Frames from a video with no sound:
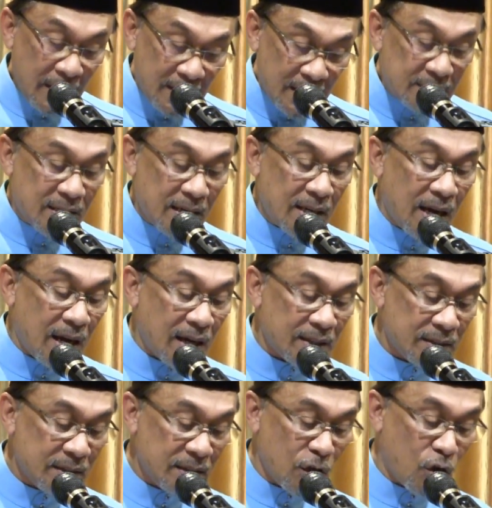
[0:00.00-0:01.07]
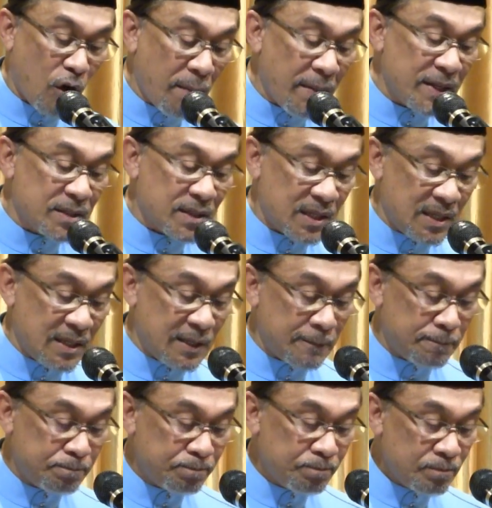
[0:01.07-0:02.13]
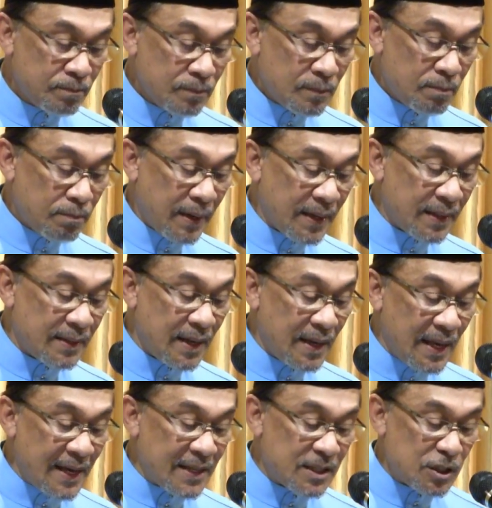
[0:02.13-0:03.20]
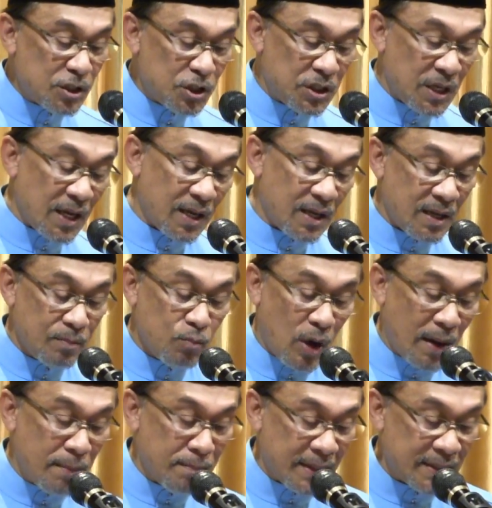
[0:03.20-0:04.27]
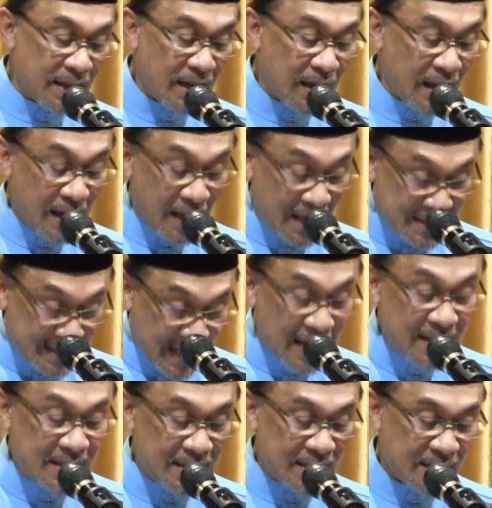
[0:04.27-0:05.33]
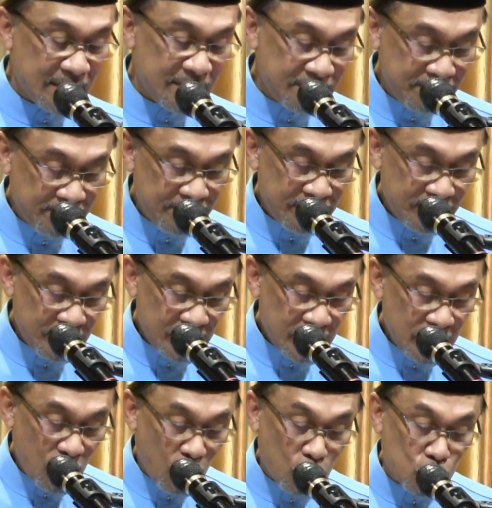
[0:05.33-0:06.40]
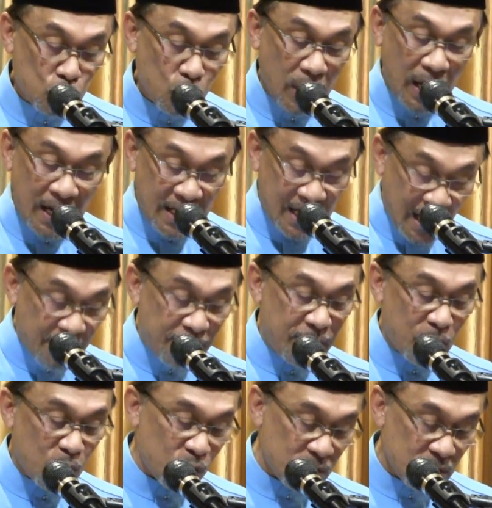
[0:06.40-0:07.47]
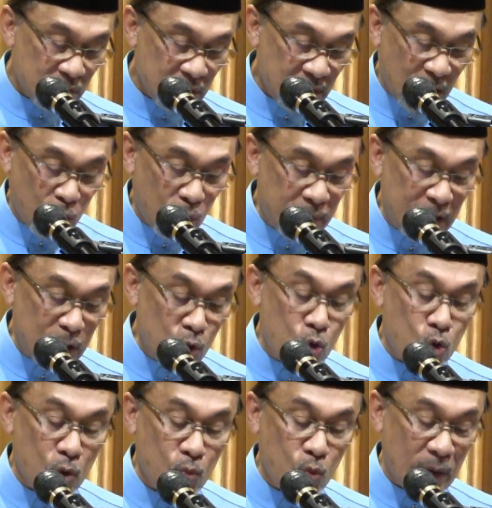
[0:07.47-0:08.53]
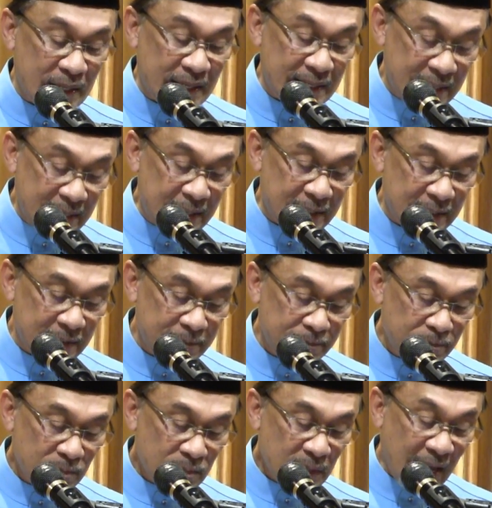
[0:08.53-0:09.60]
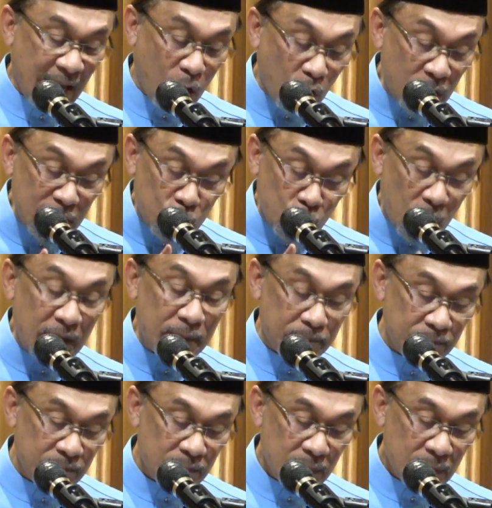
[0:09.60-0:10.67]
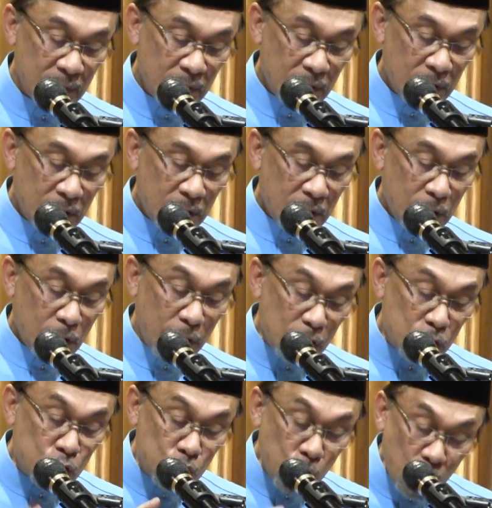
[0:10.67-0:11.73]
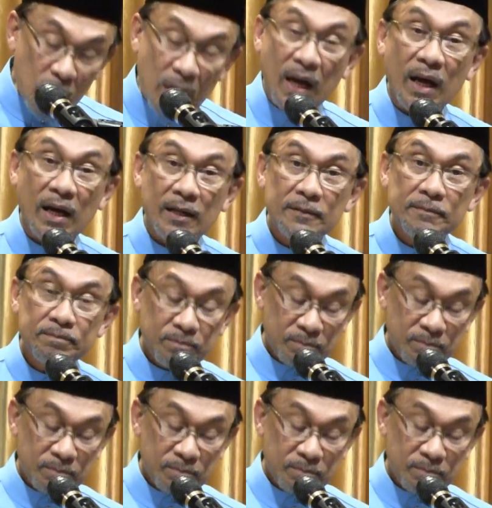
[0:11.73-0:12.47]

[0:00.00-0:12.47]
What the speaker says: In this regard, the commentary by the late Sheikh Muhammad Al-Ghazali on Surah Al-Kafiru, Lakum Dinukum Waliyadin, according to him, the surah